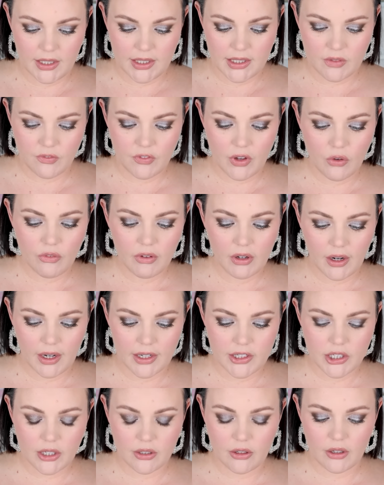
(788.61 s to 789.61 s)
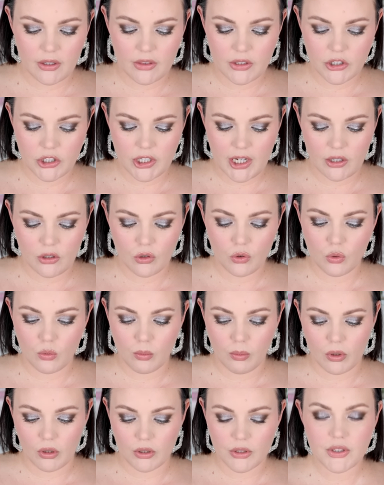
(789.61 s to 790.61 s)
It's a velvet eyeshadow in the shade Cool
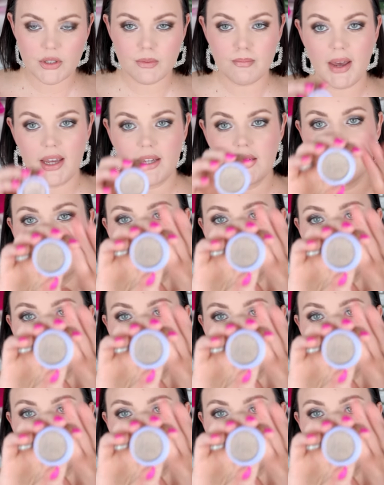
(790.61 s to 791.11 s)
Bronze, made